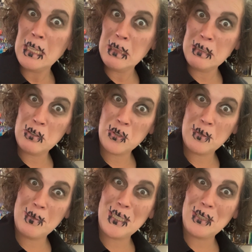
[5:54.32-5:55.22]
It
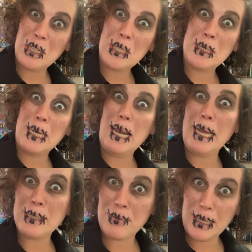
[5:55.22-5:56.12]
should be a
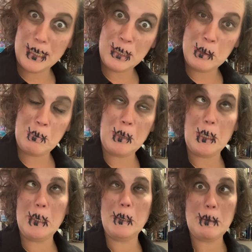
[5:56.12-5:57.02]
delightfully
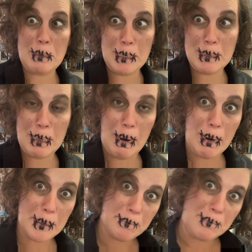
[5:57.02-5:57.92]
spooky
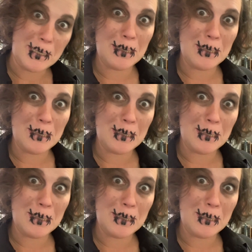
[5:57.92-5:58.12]
time.